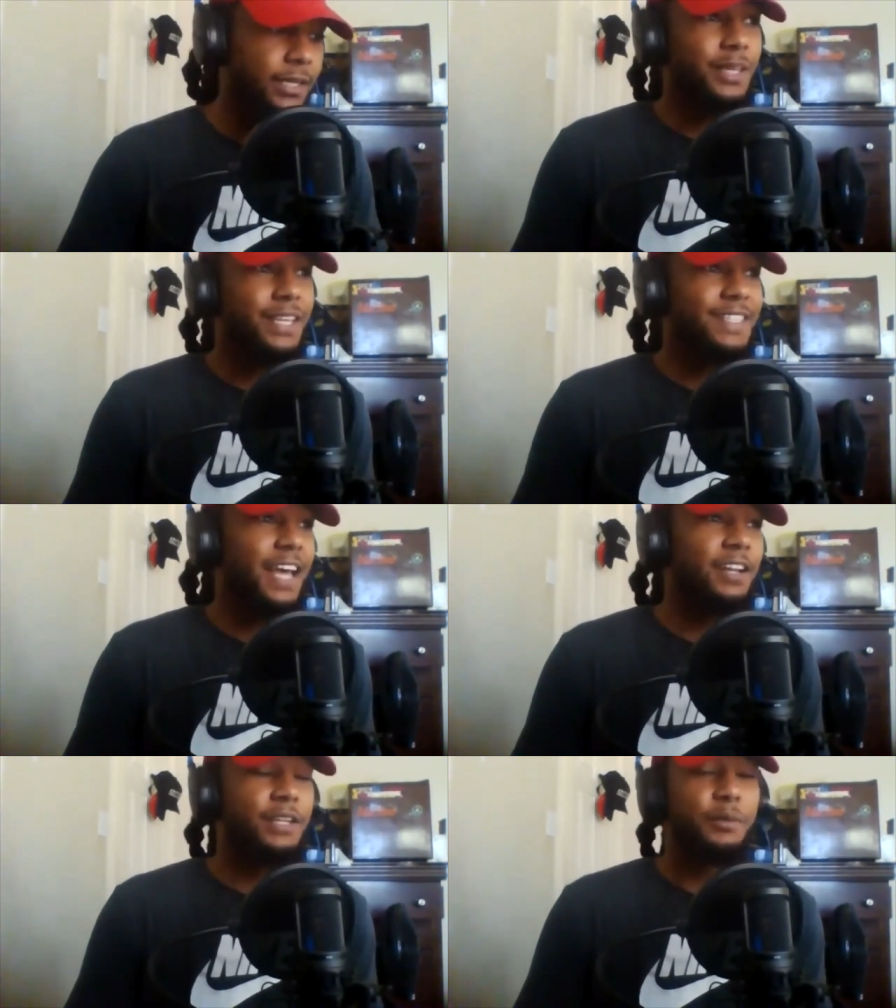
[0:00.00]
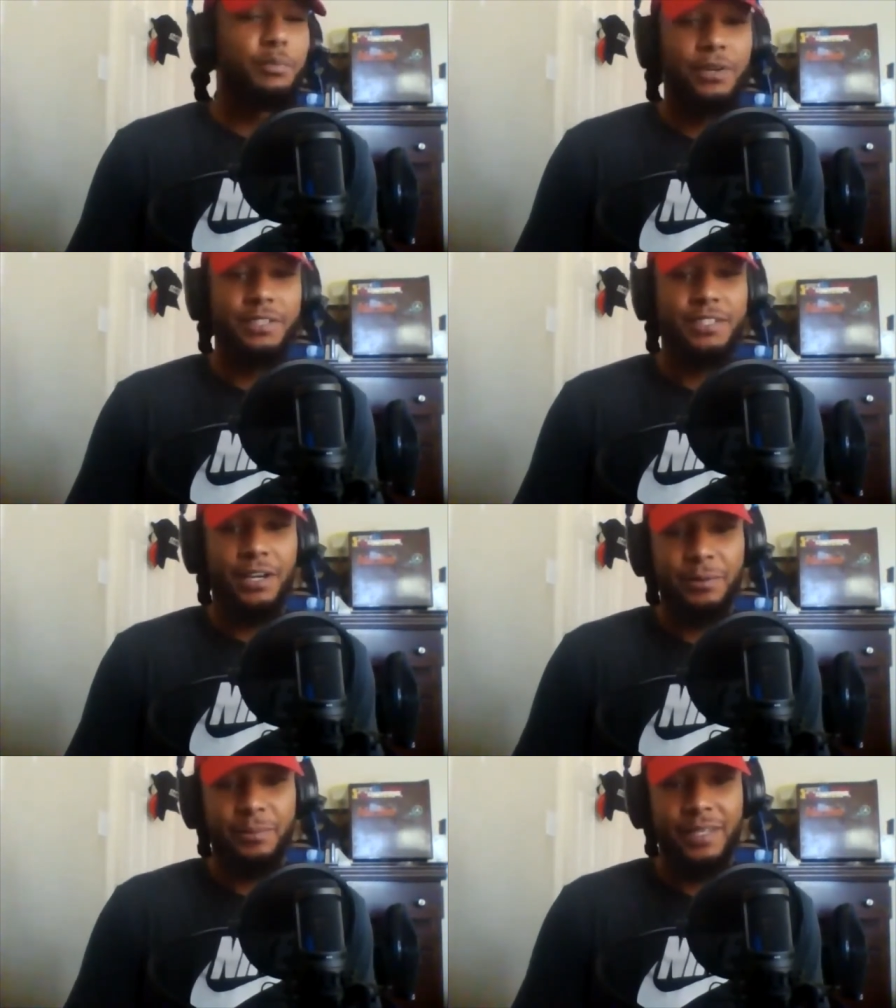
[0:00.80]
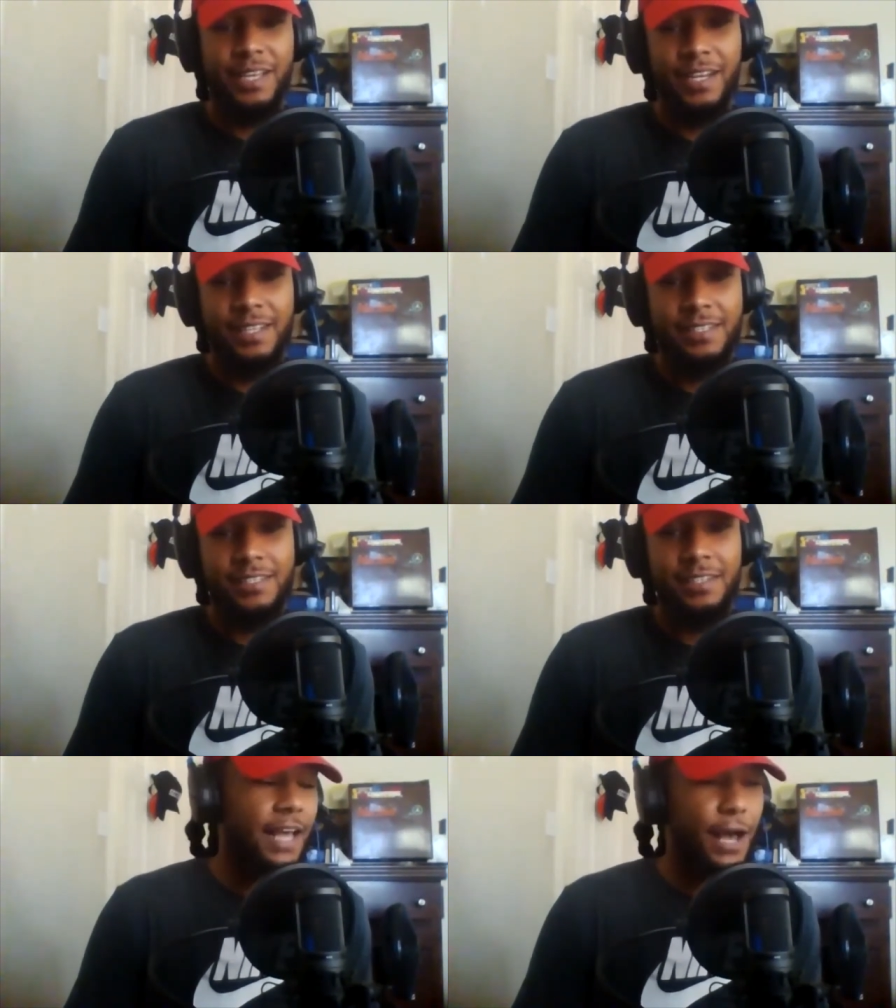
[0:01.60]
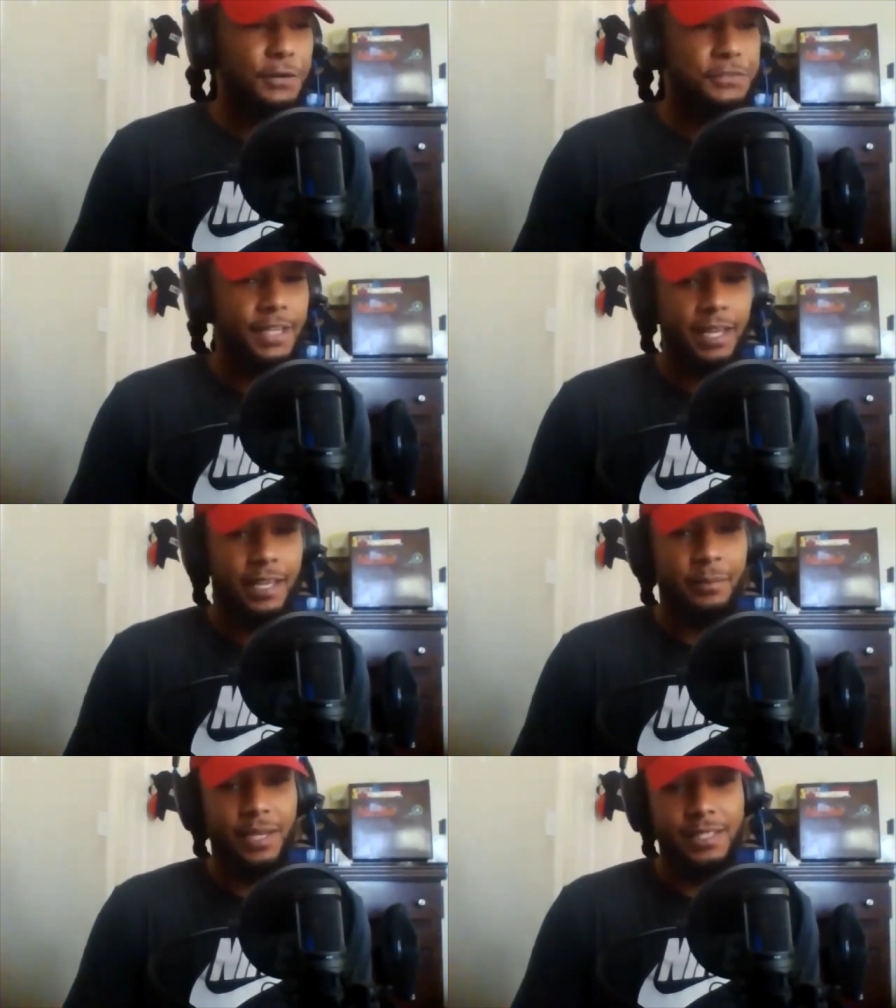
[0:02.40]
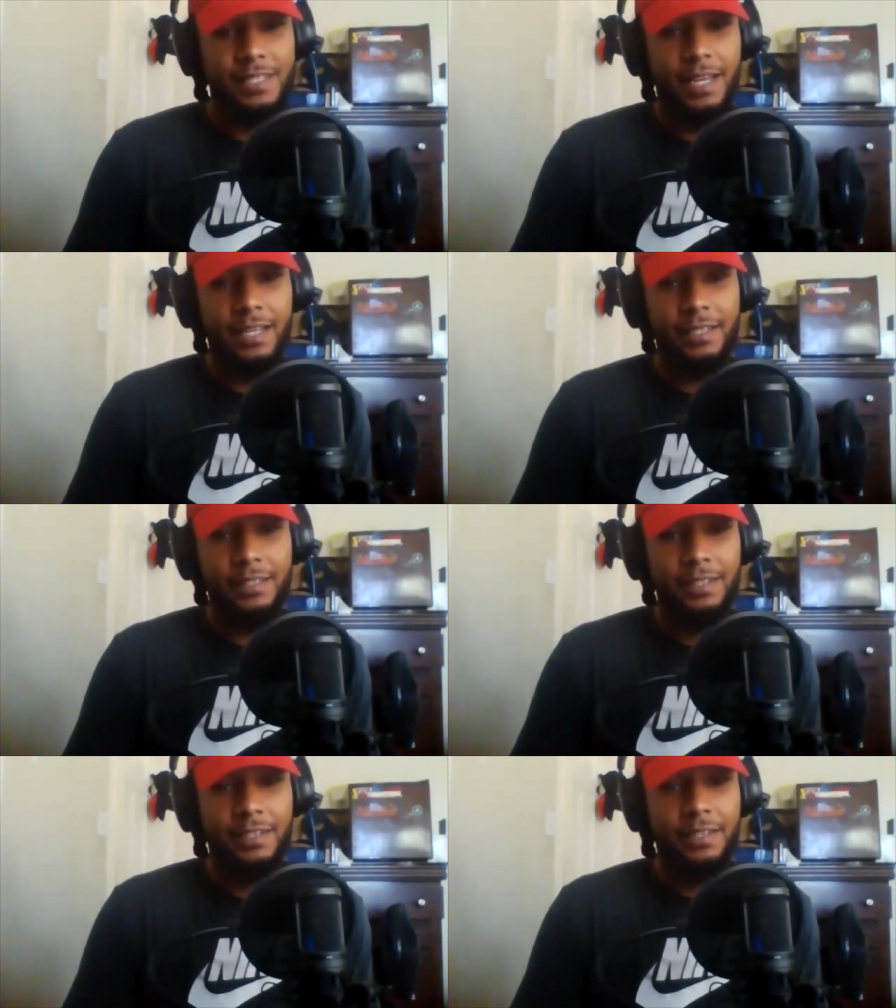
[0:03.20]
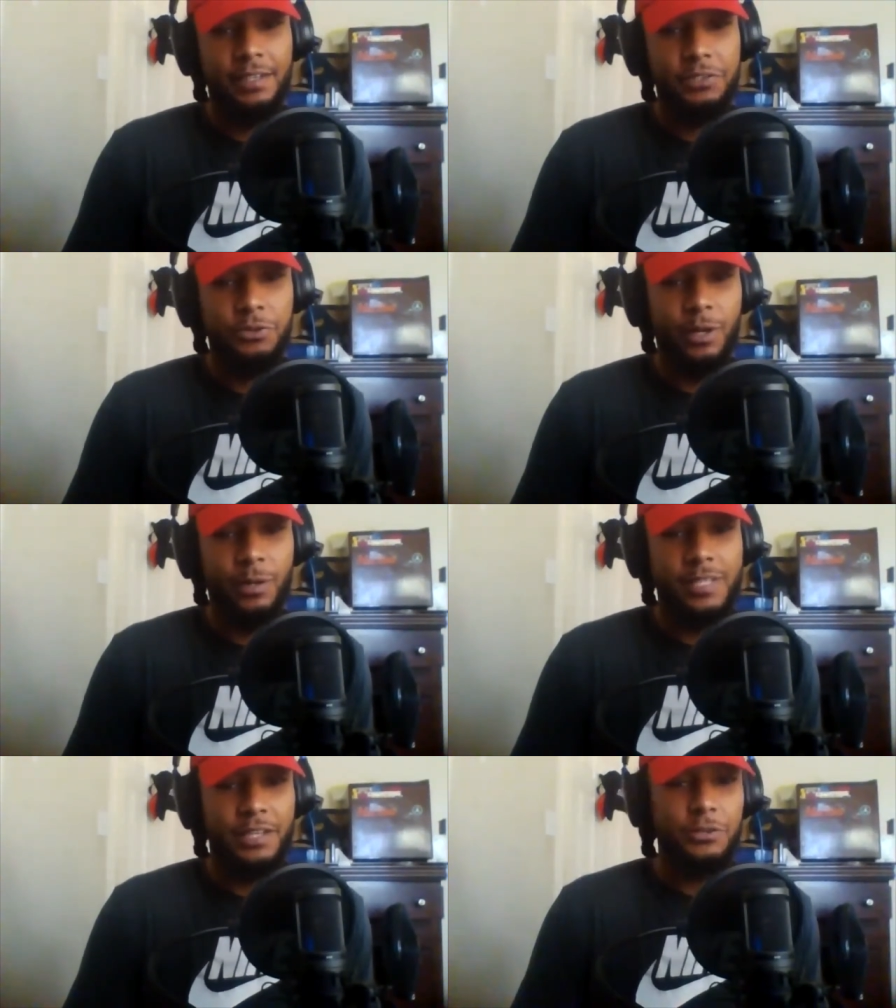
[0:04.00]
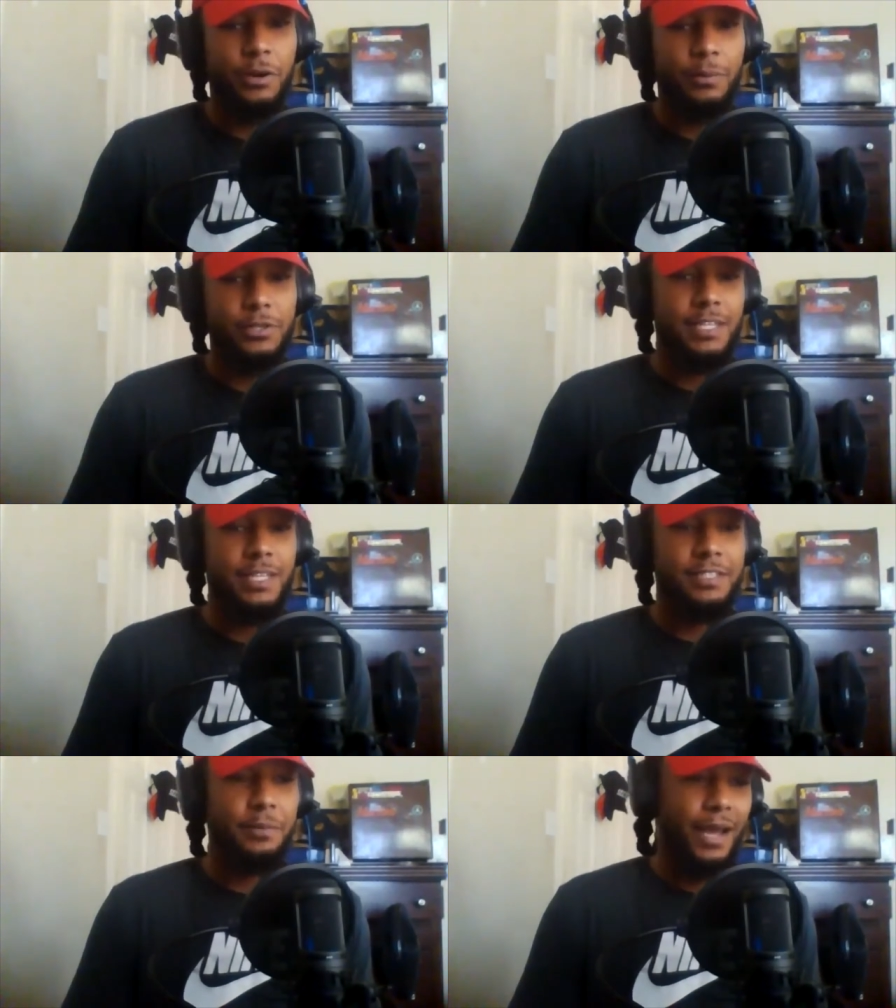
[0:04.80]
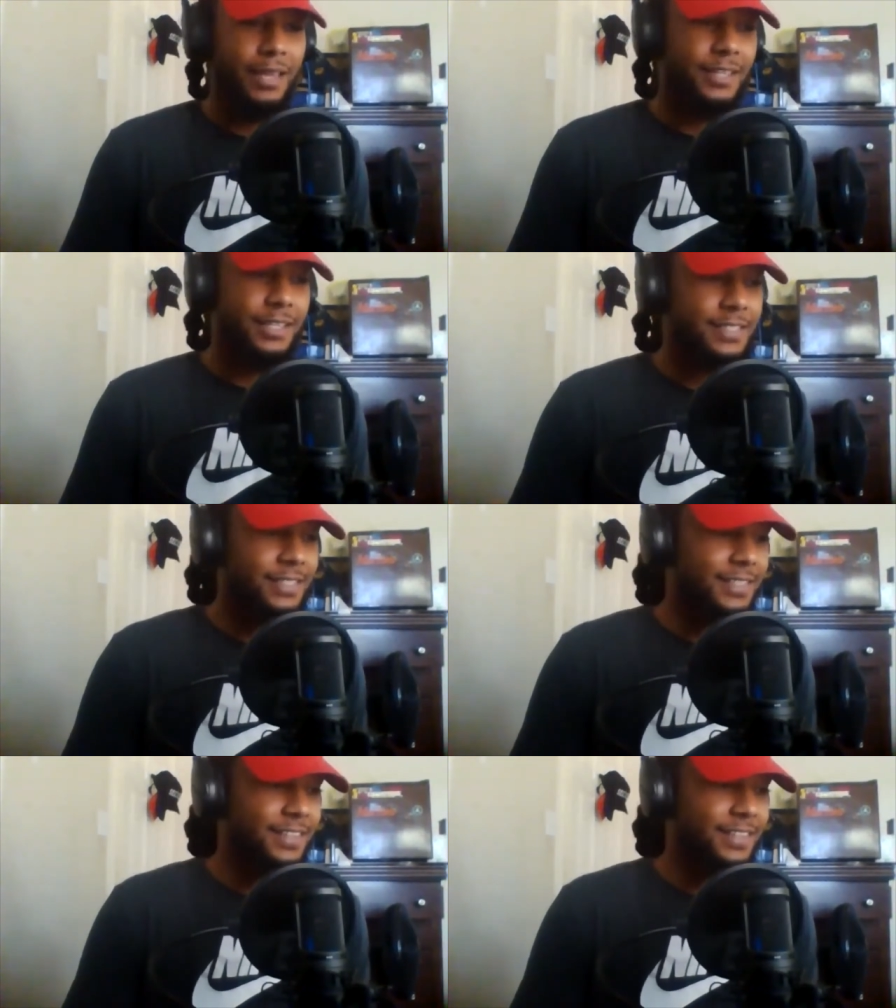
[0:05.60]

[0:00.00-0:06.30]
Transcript: To me, it's kind of an important term because the alpha it means like, you know, what I'm saying you almost need to buy this